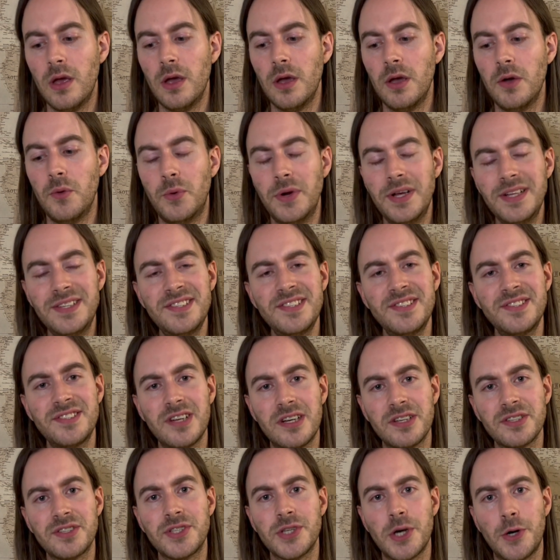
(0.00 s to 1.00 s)
we need to
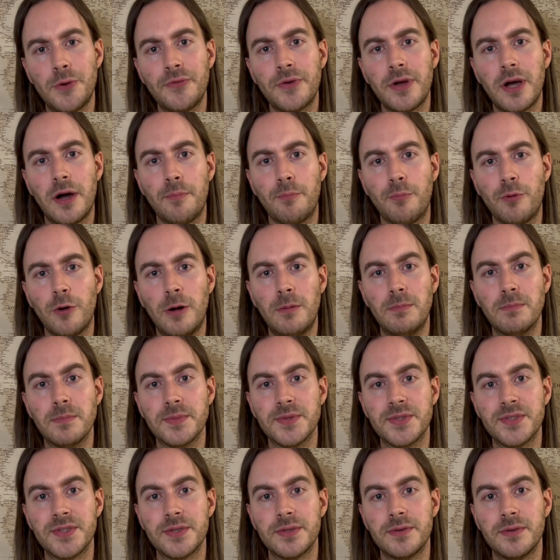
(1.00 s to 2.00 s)
start solving our
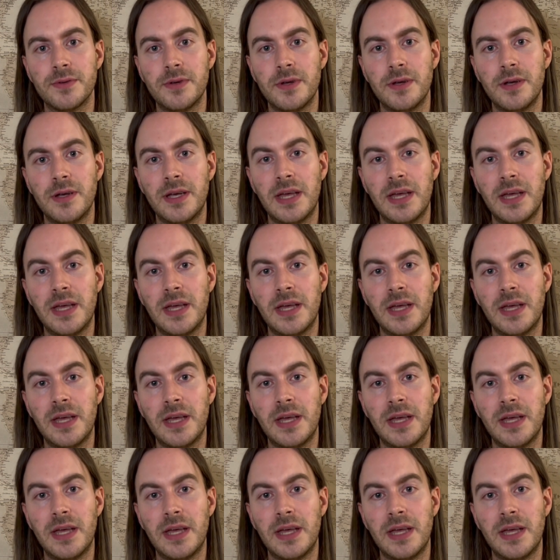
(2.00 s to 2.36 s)
problems in